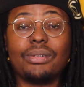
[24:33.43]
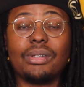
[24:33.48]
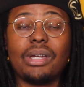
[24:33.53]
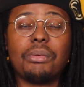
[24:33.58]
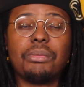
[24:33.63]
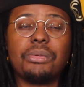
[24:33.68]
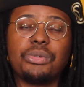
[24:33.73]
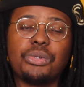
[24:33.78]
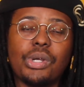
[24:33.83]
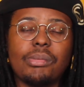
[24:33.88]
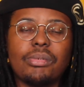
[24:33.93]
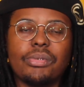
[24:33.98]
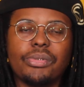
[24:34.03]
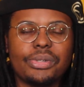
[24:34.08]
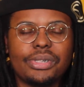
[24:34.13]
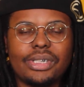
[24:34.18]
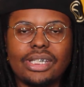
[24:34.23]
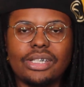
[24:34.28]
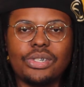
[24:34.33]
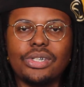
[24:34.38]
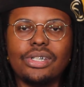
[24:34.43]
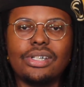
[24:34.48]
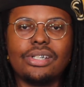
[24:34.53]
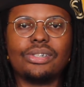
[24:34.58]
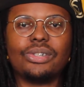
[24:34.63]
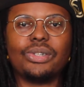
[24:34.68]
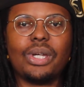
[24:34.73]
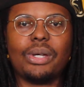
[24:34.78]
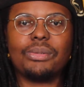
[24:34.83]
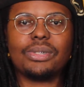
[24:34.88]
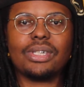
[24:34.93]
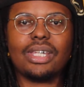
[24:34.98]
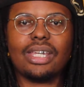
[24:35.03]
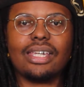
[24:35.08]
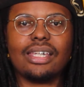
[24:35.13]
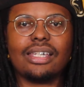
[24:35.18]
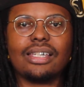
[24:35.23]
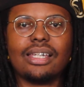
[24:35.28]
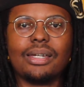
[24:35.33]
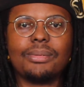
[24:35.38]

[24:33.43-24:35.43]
I was a drummer for 6 years, so I was like,